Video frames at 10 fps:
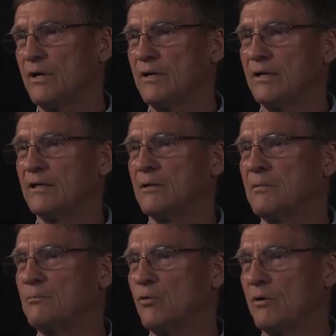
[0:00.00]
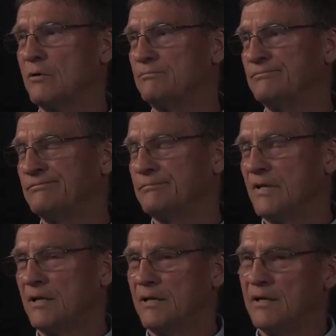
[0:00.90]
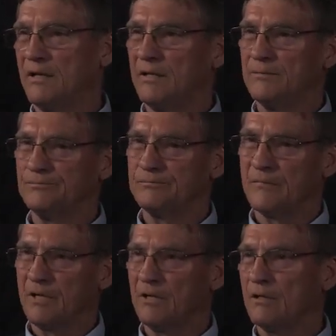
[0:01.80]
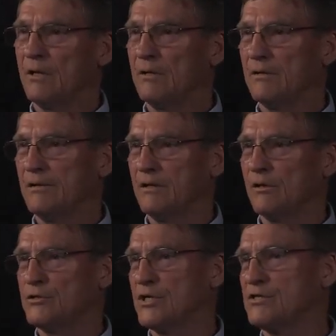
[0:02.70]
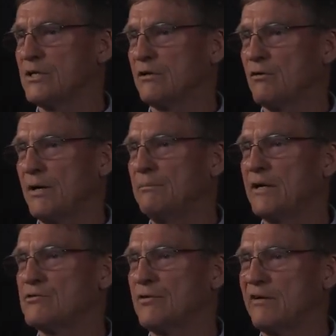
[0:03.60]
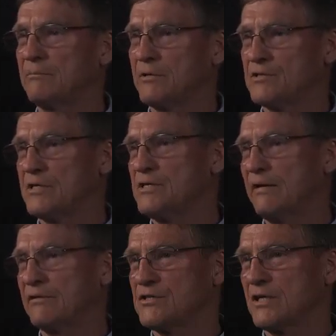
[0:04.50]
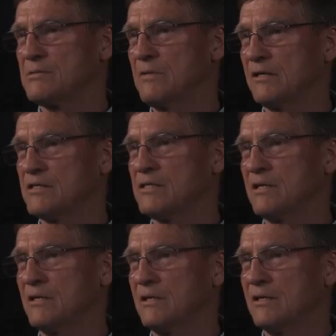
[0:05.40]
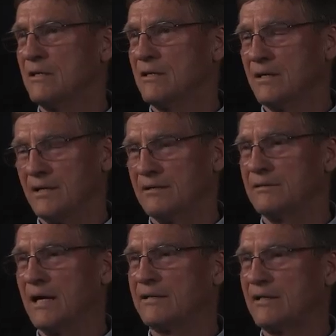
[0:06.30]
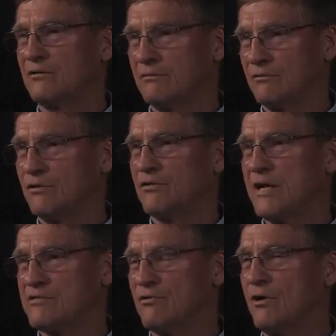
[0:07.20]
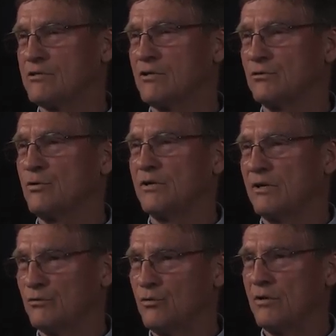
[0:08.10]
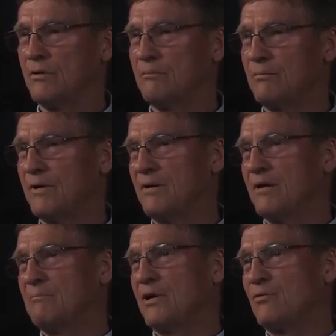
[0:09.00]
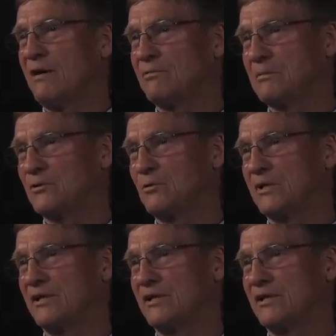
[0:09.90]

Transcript: a, a little bit more um, logistic or administrative position after six months. Uh, I got to, to transfer also to an, to a, be, be a rifle platoon